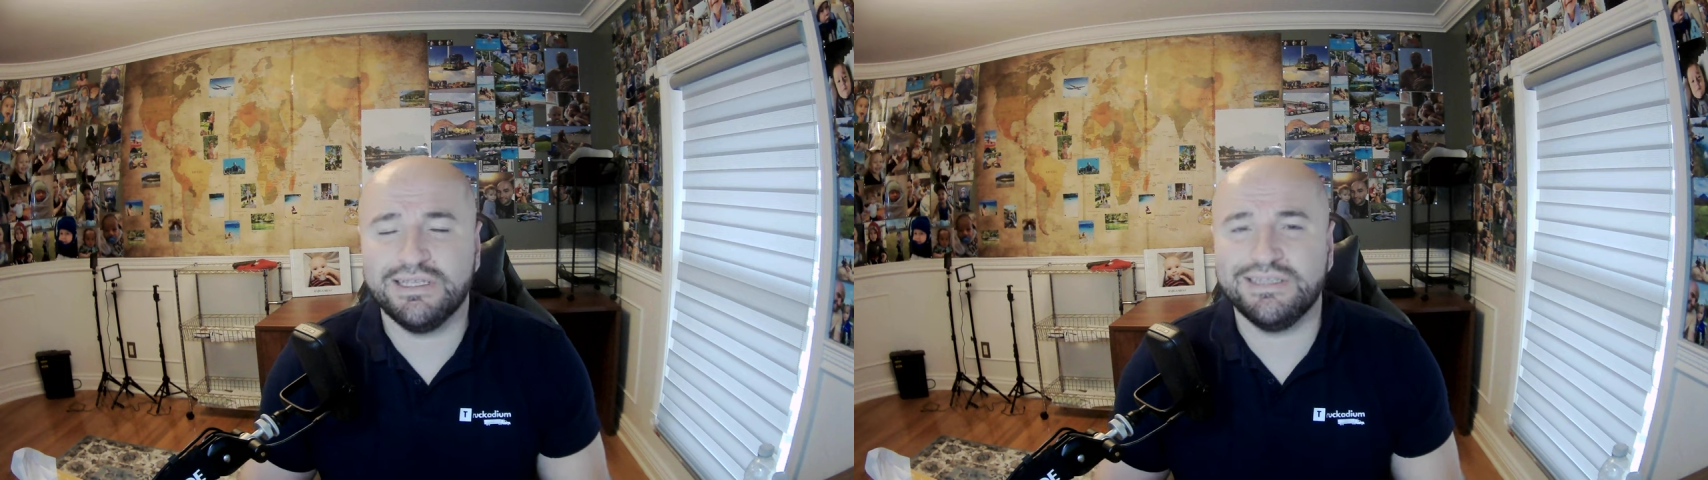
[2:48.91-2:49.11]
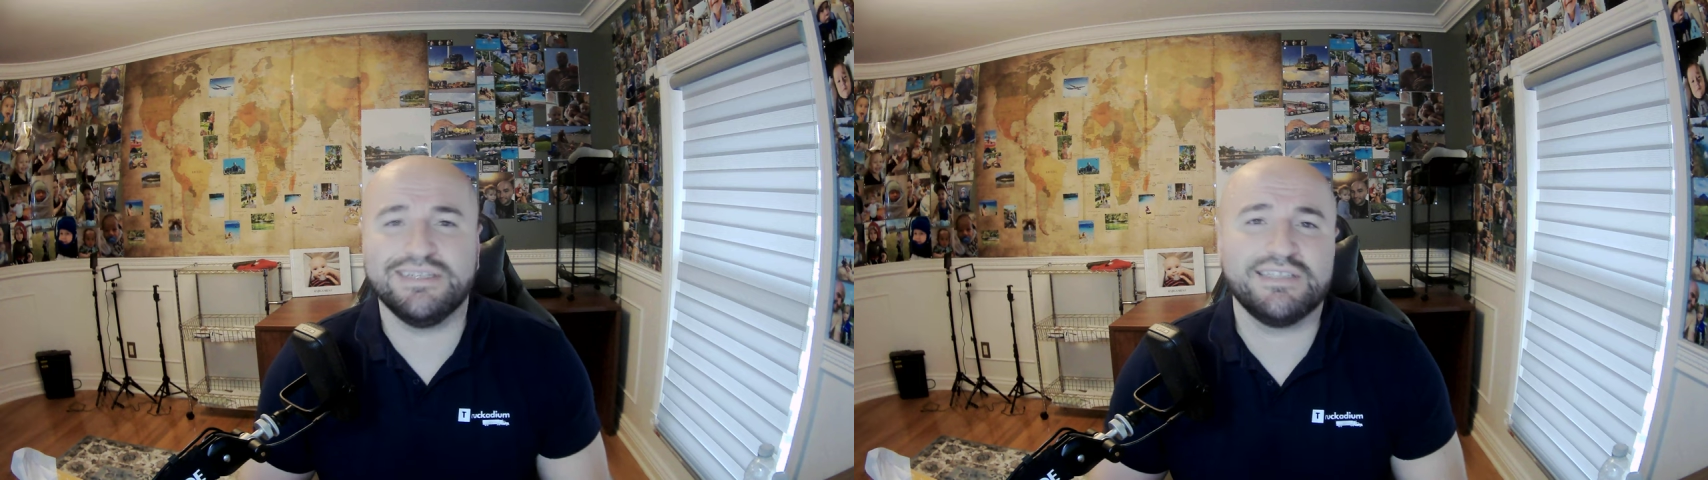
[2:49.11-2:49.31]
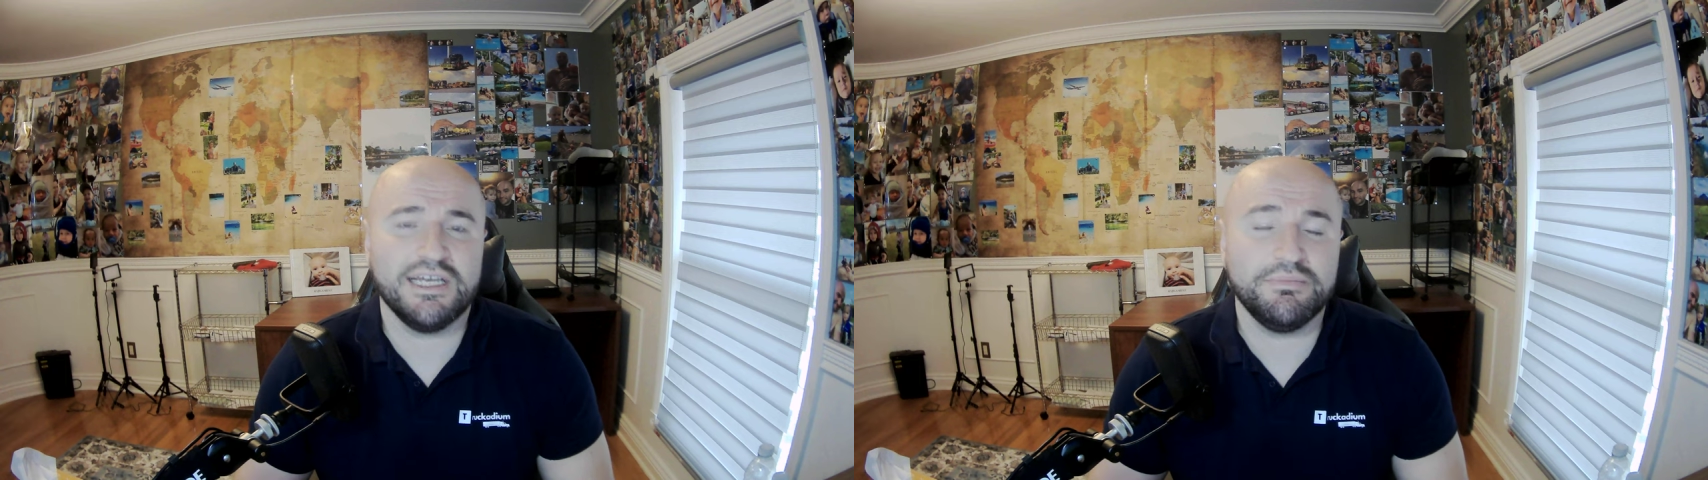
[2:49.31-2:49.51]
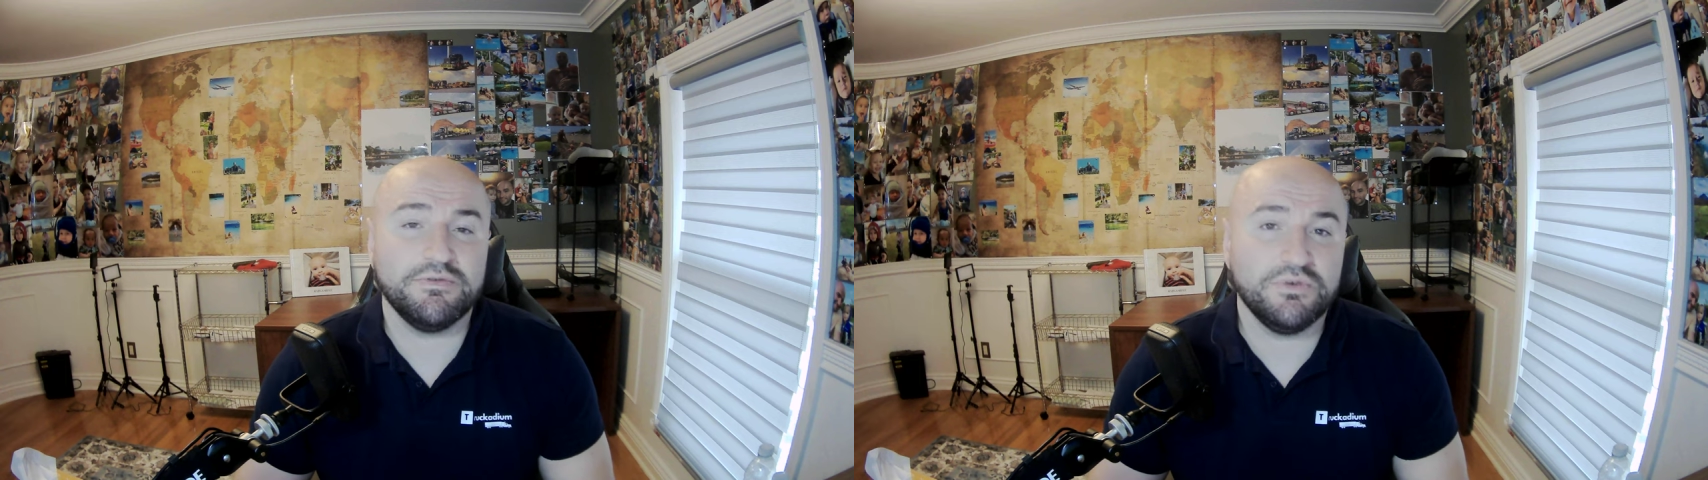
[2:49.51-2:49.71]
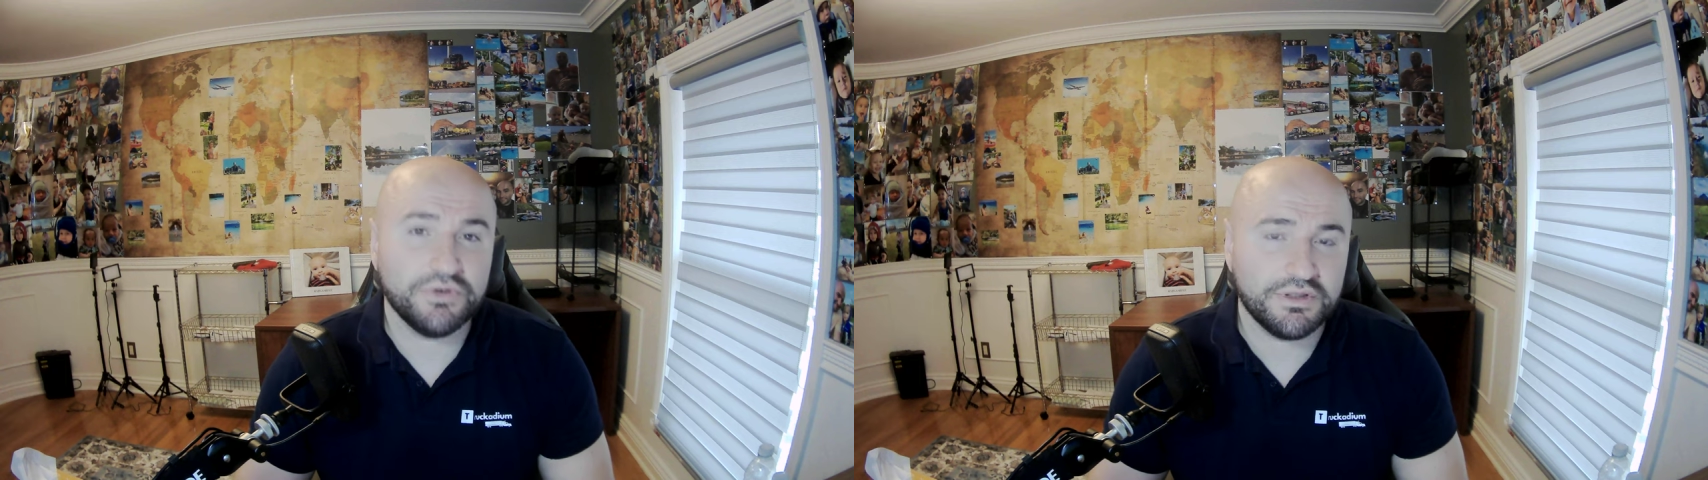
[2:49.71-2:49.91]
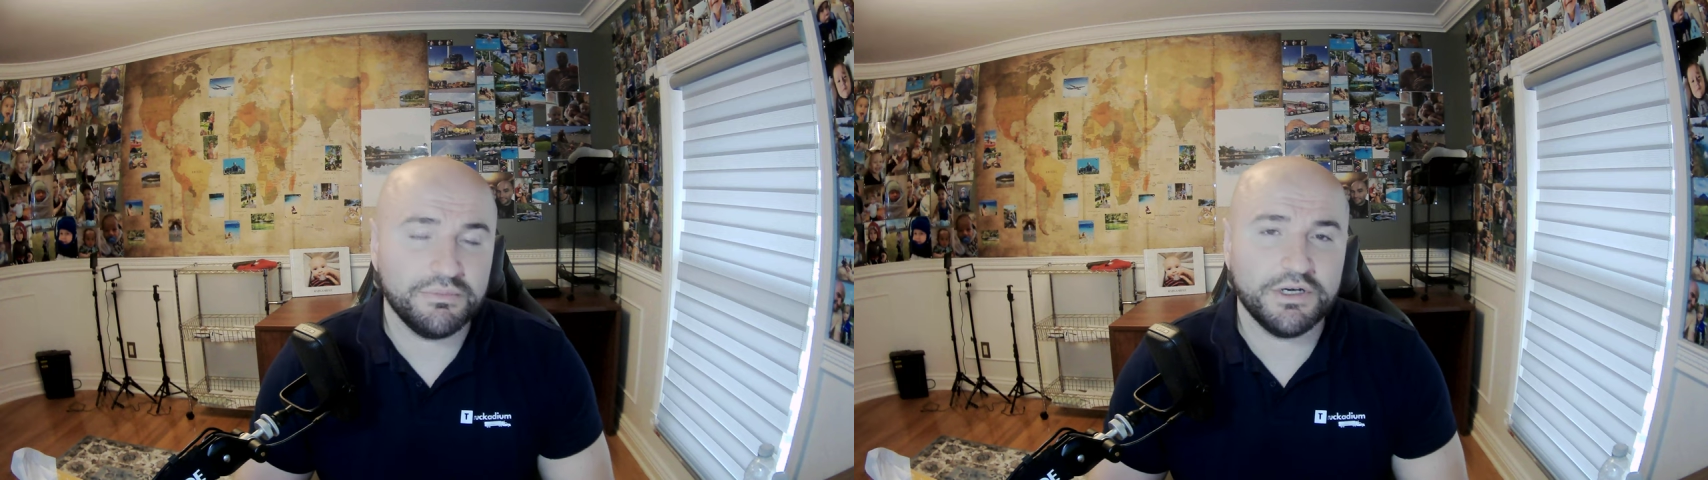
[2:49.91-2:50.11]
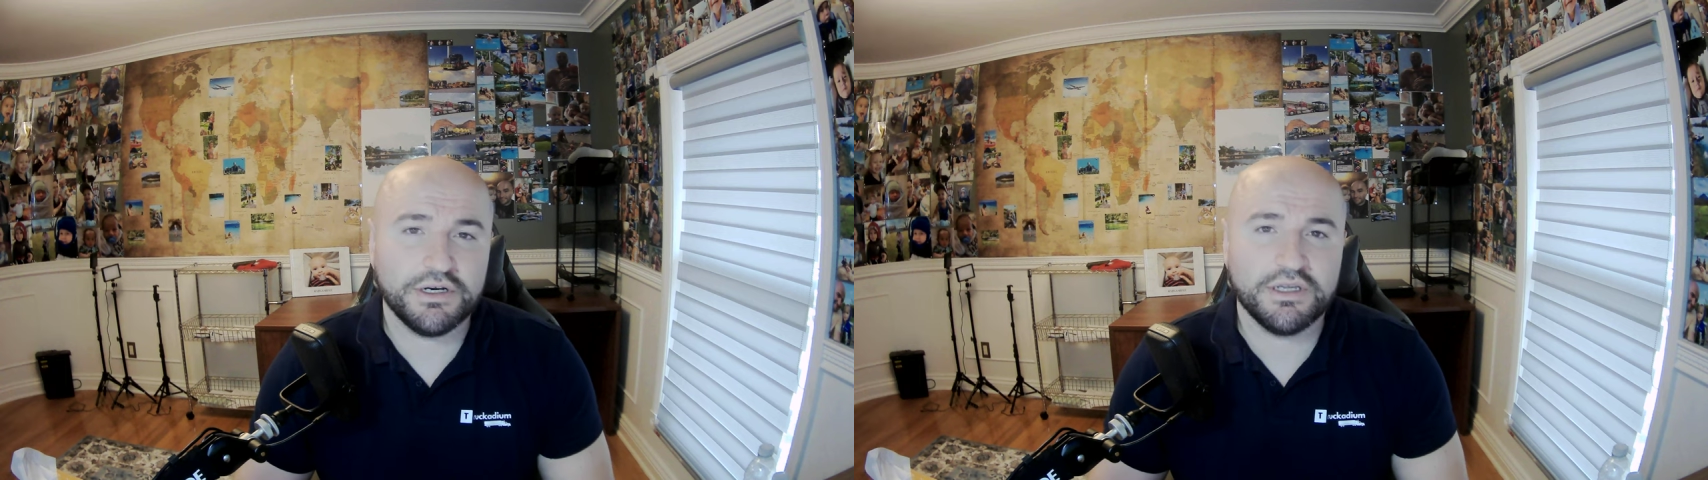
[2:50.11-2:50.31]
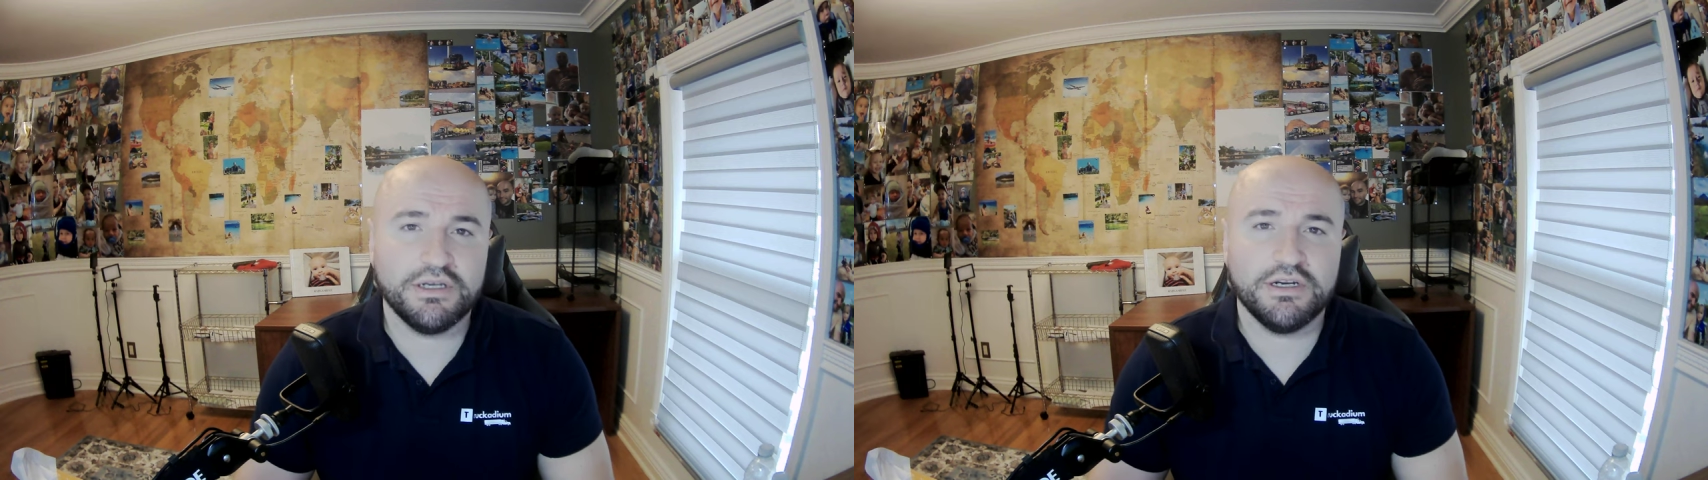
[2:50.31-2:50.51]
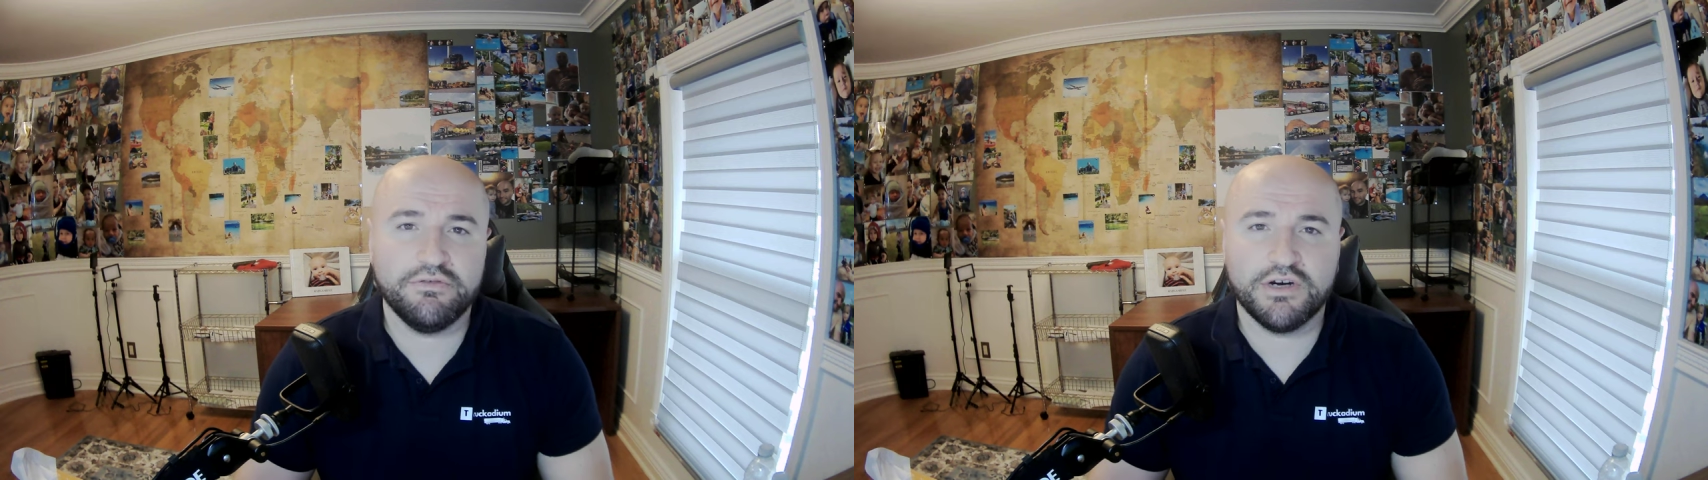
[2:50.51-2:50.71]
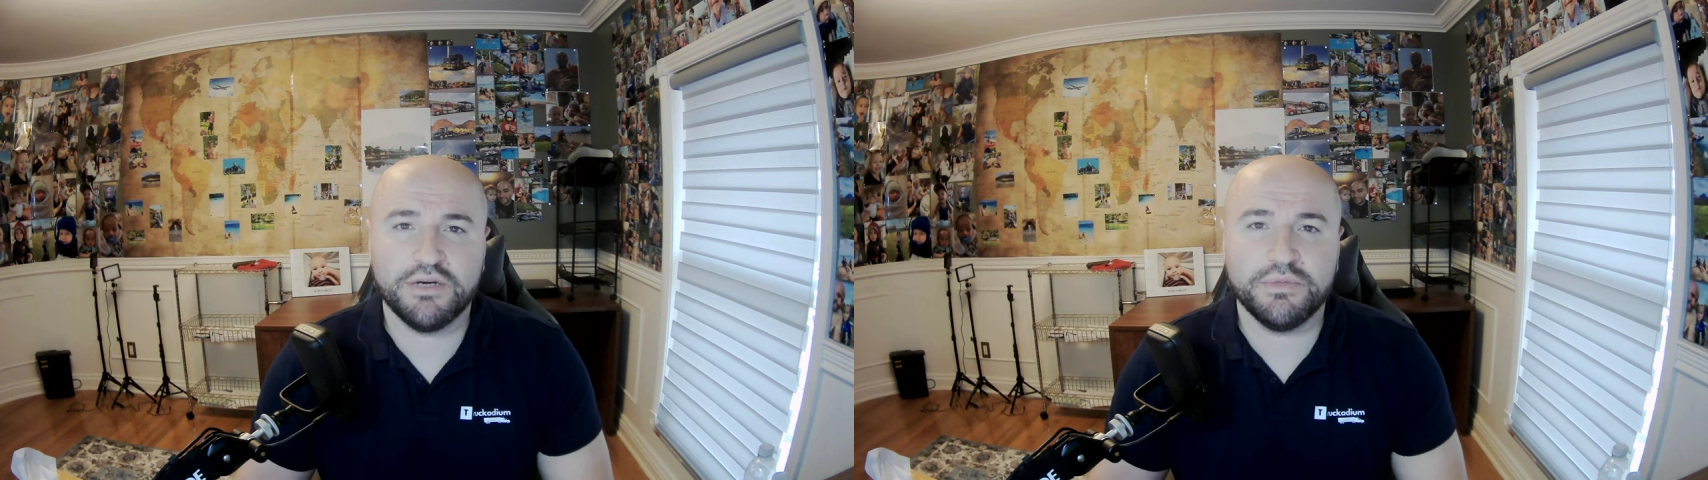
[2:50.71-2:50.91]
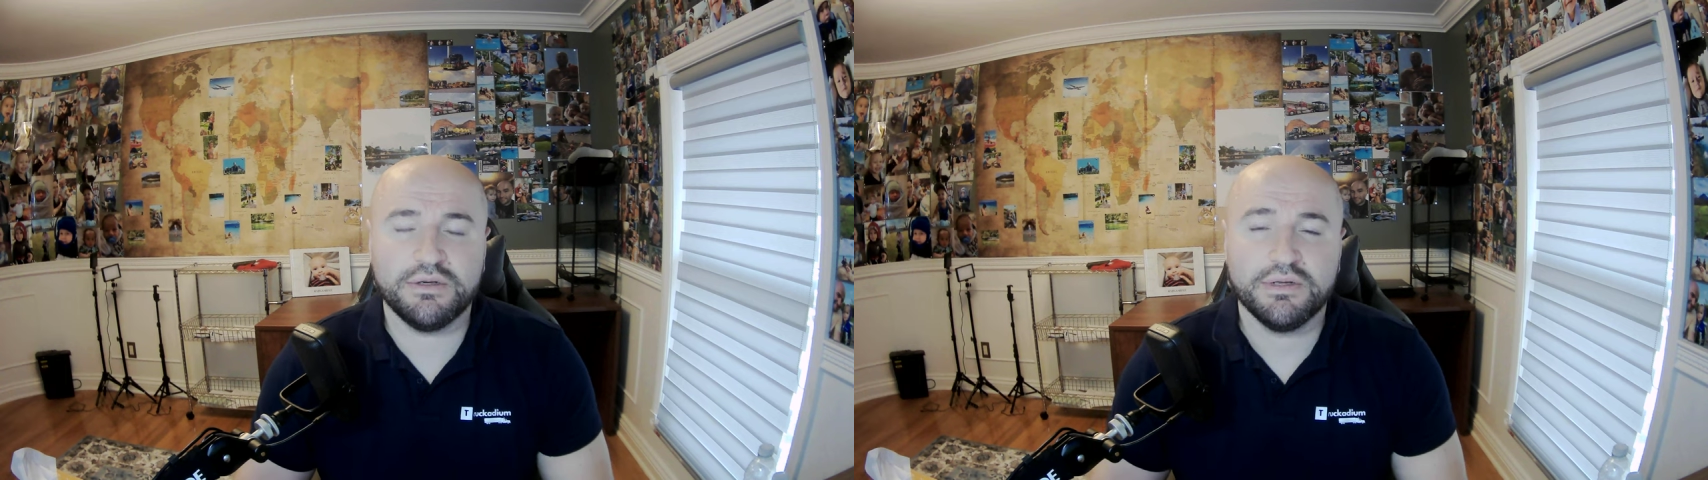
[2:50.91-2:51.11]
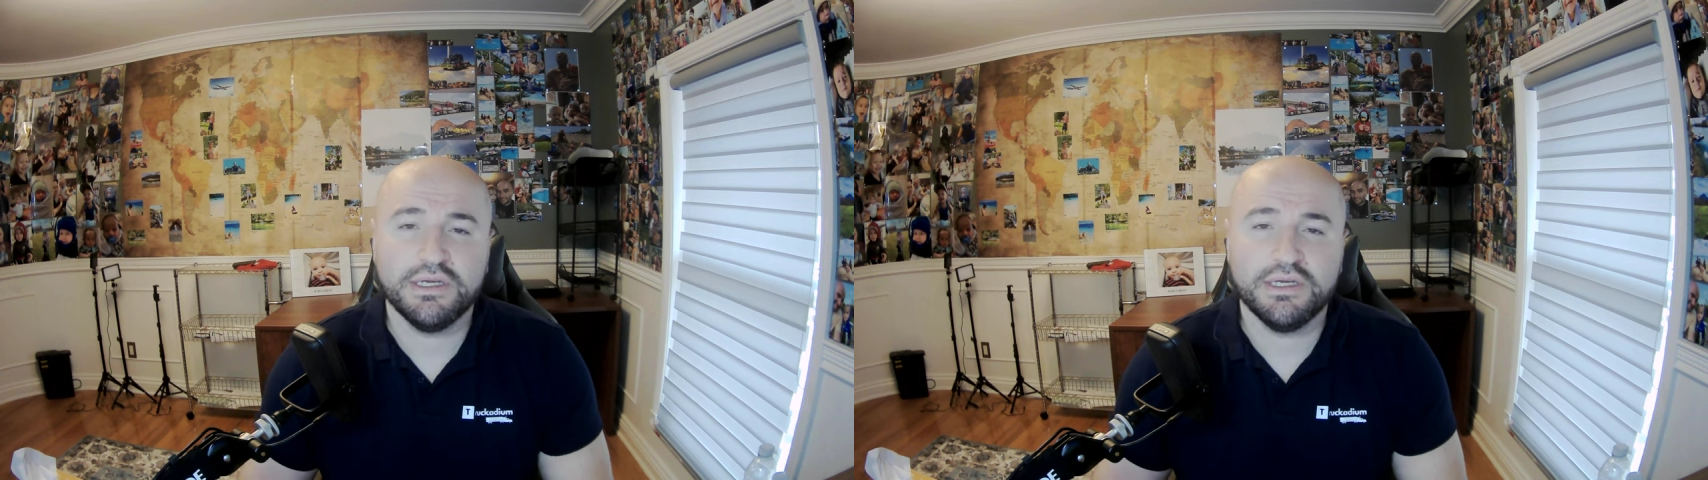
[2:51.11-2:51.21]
in this type of North American environment.